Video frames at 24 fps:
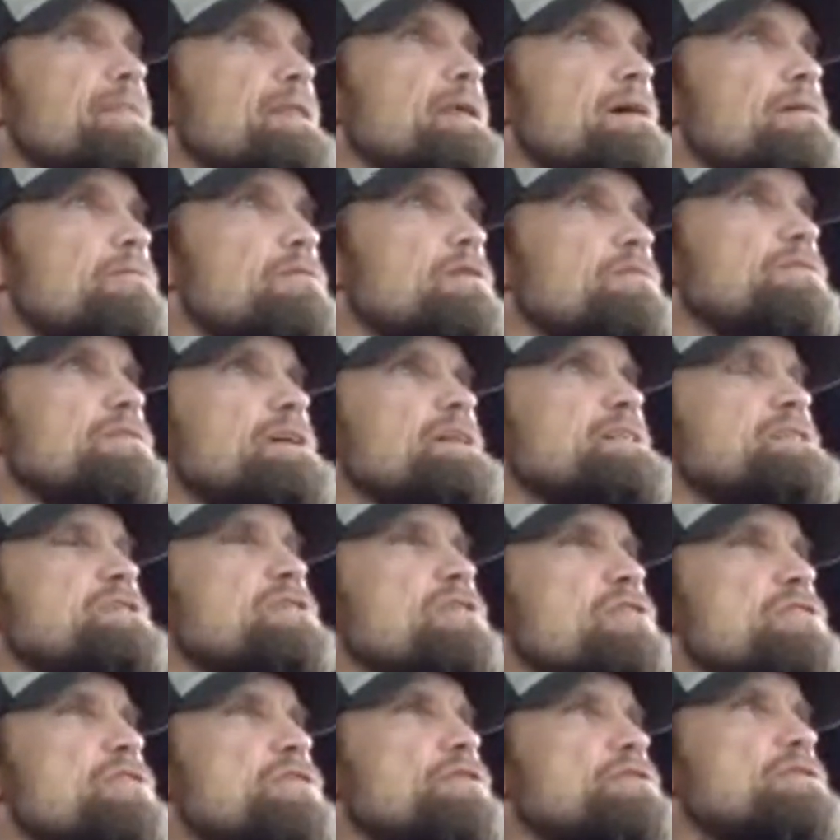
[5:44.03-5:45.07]
Revelation
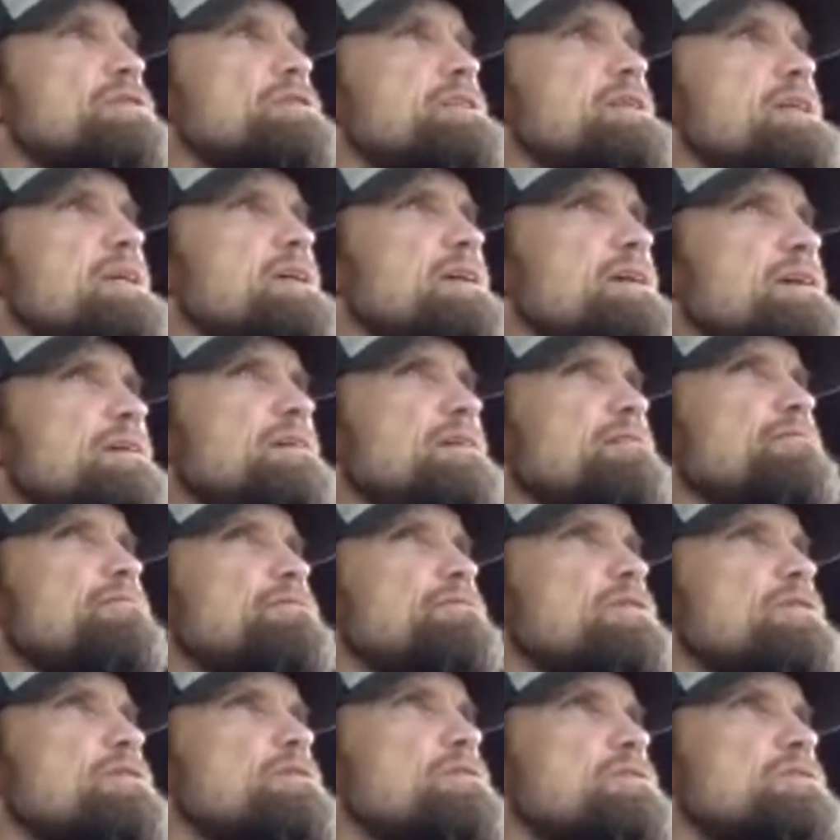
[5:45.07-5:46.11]
13,
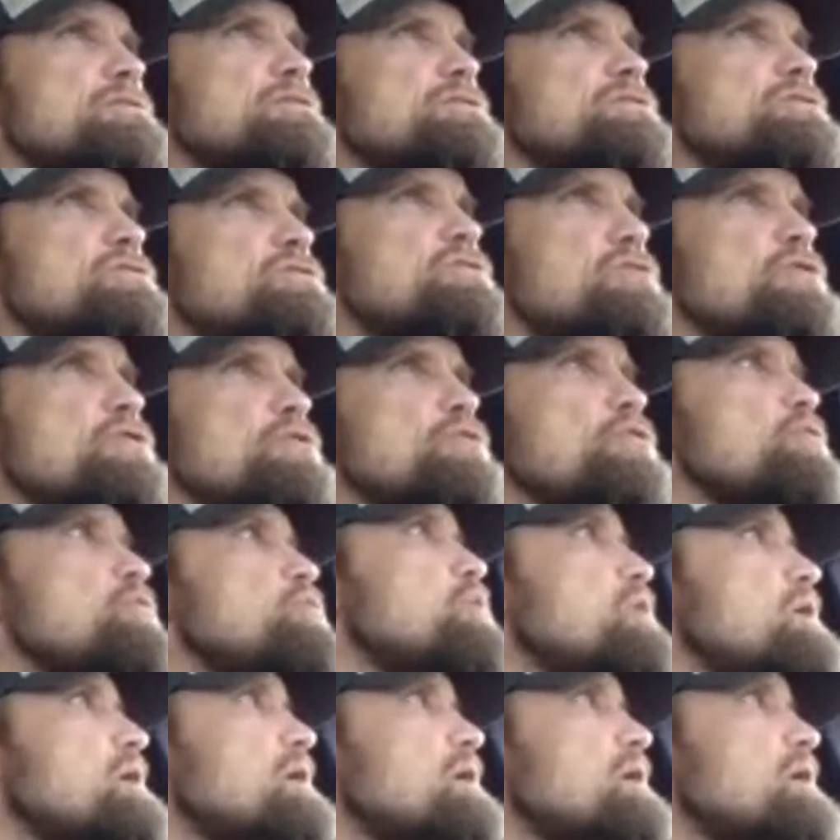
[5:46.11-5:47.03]
verse 2.